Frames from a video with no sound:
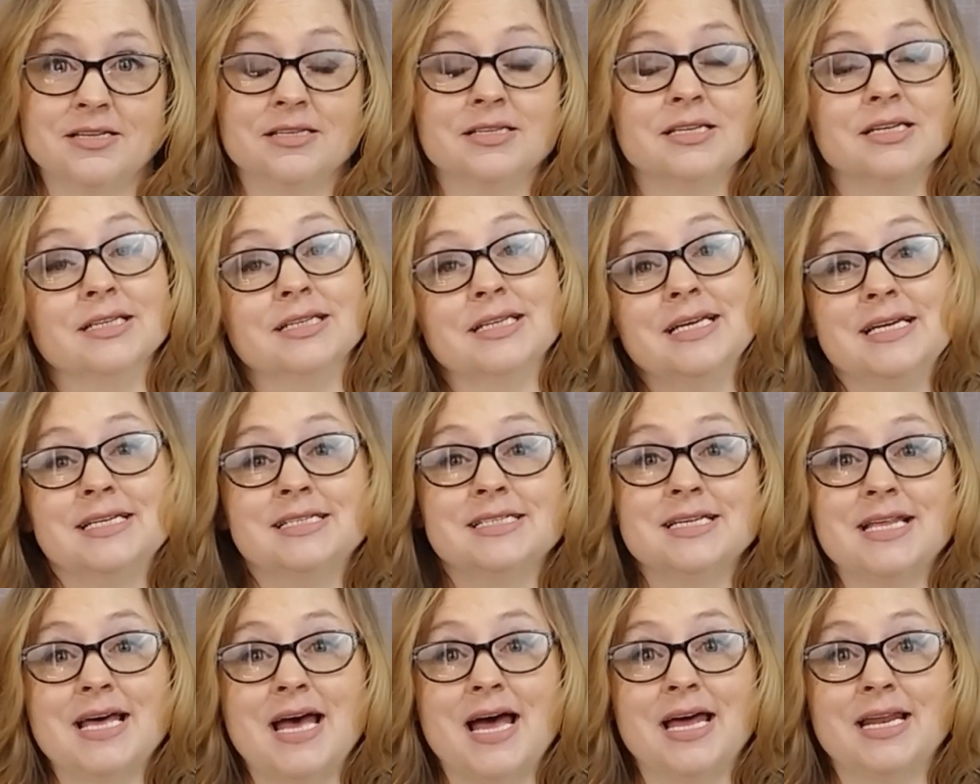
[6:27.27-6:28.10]
The link
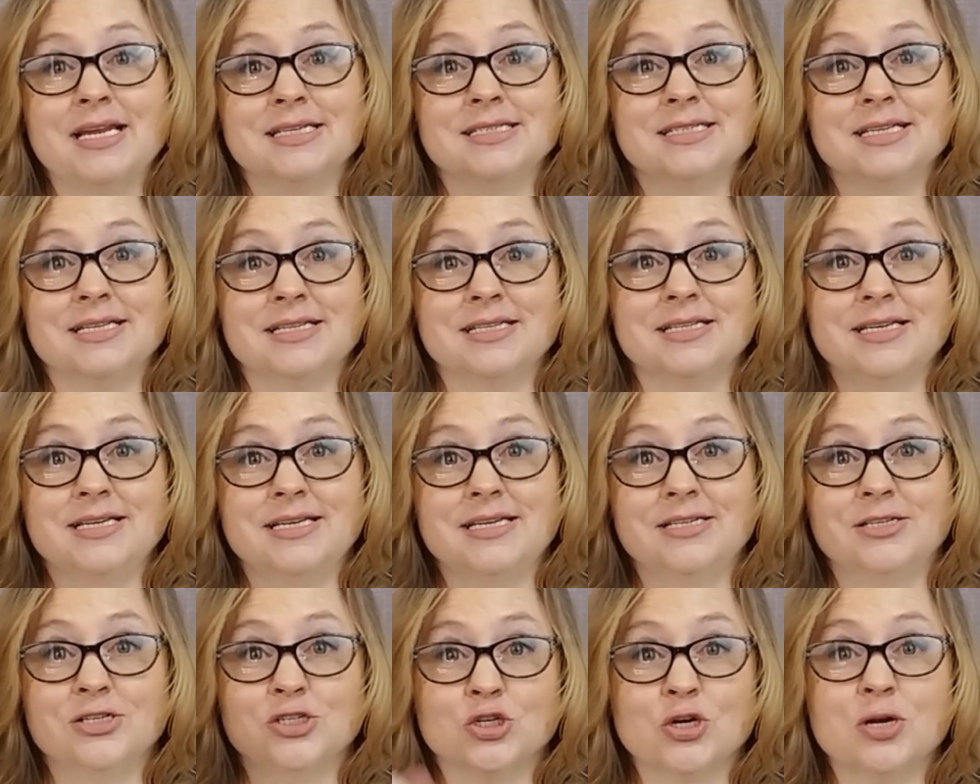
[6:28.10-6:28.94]
to that is in
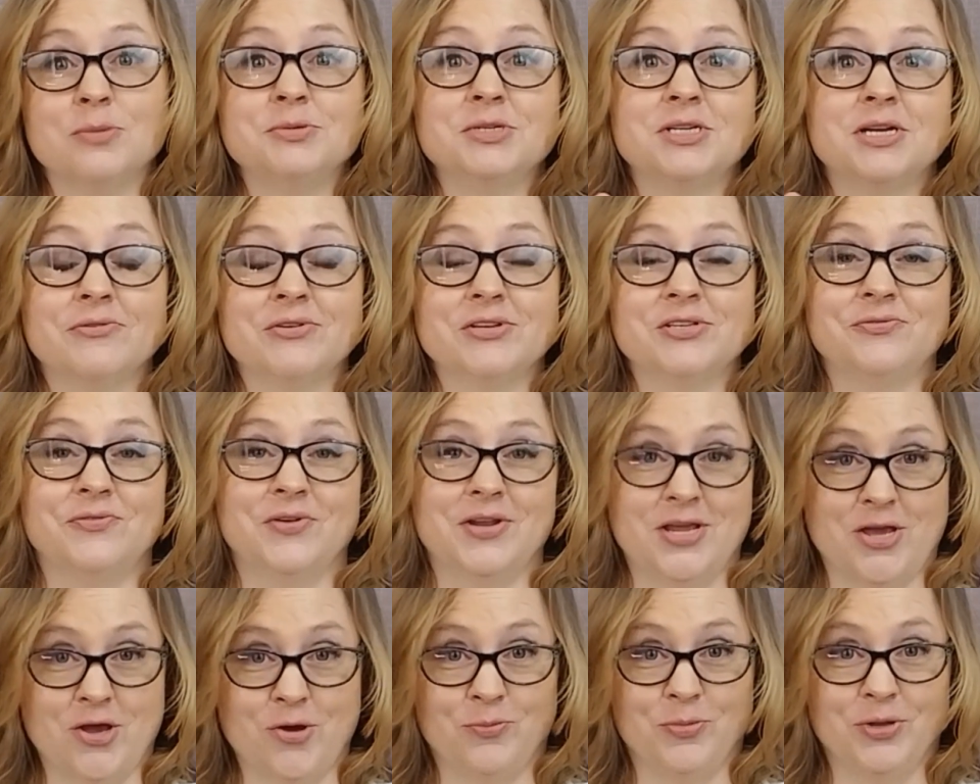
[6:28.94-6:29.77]
the description of this
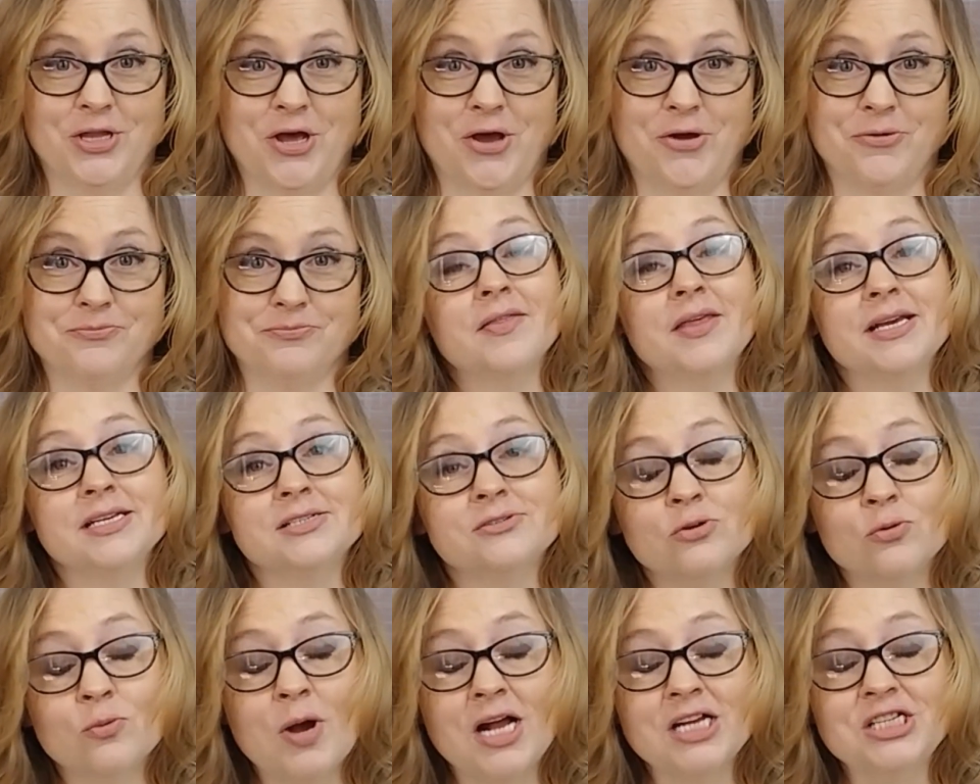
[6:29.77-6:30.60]
video below. Thanks
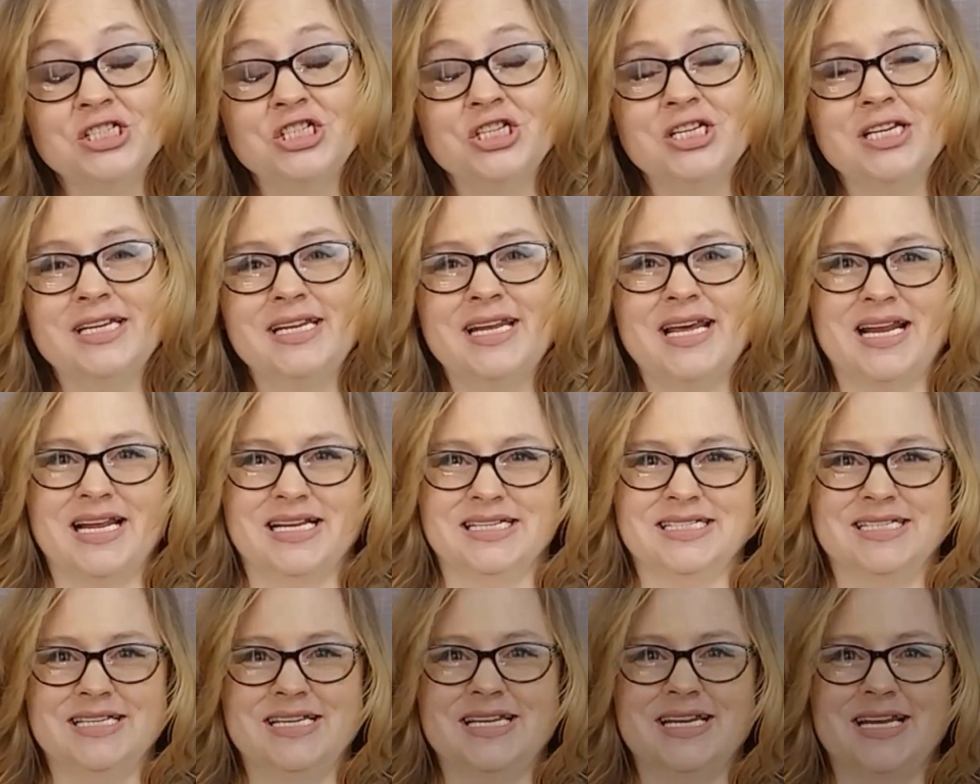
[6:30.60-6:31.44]
for watching, and I'll
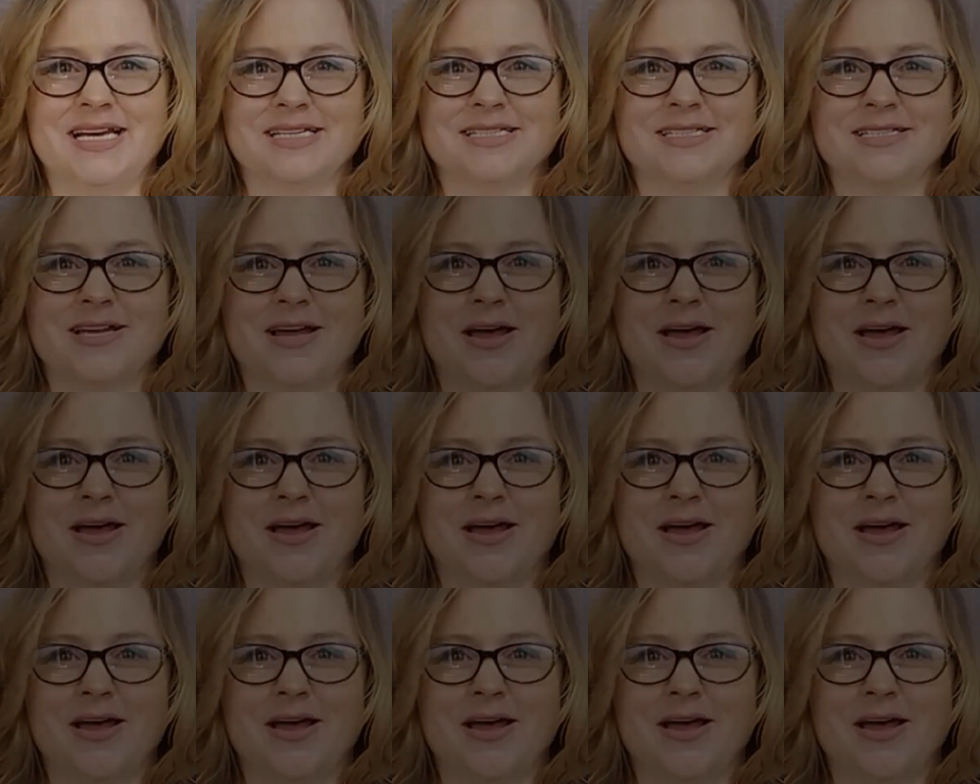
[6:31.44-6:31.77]
see you next